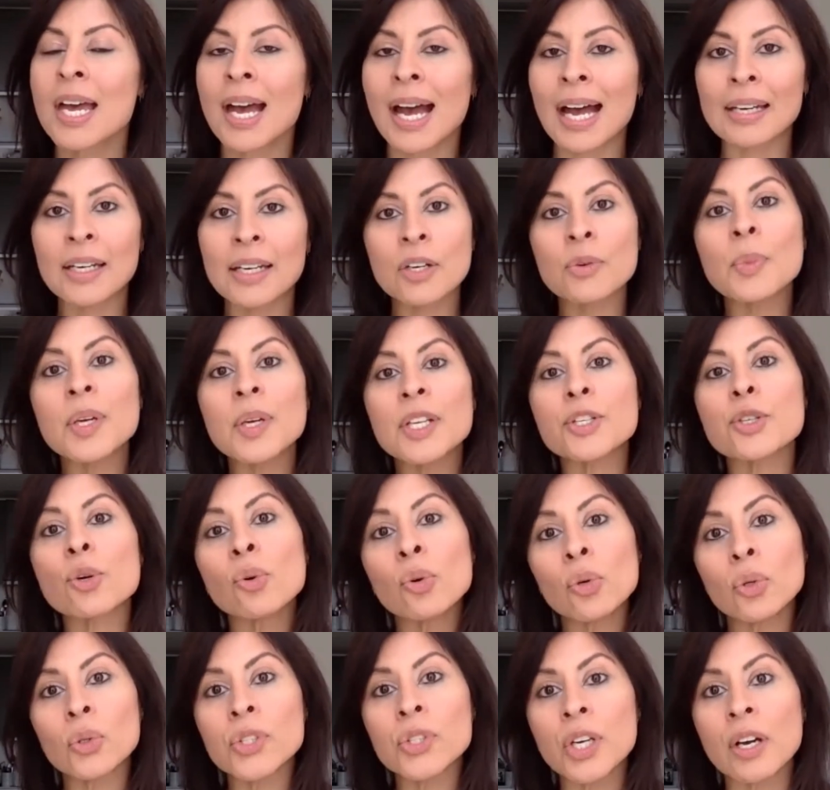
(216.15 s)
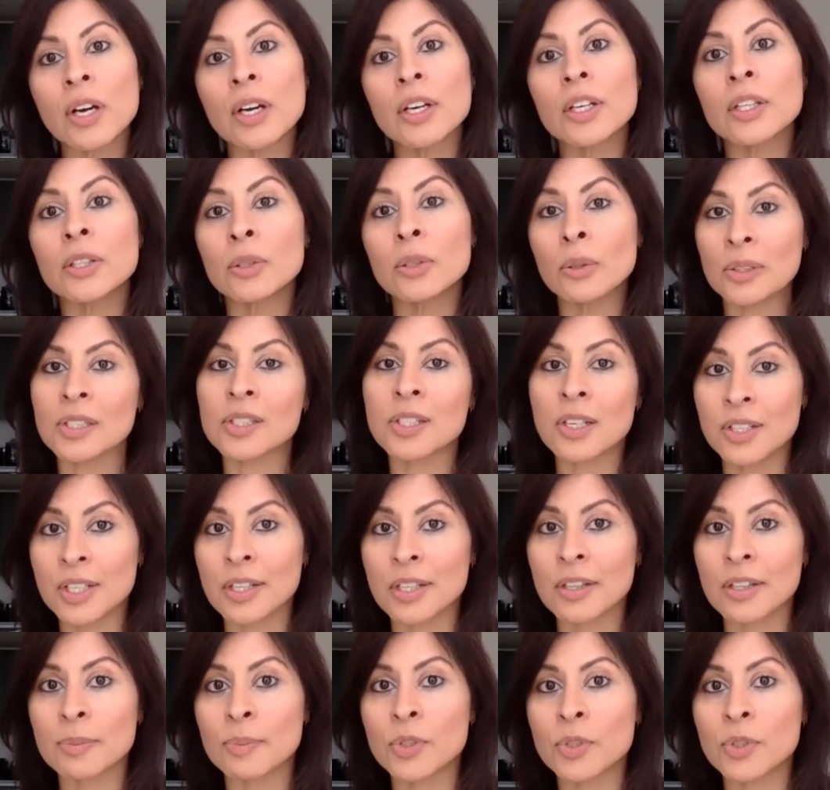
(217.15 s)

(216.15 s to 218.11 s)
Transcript: and in which order you will study them.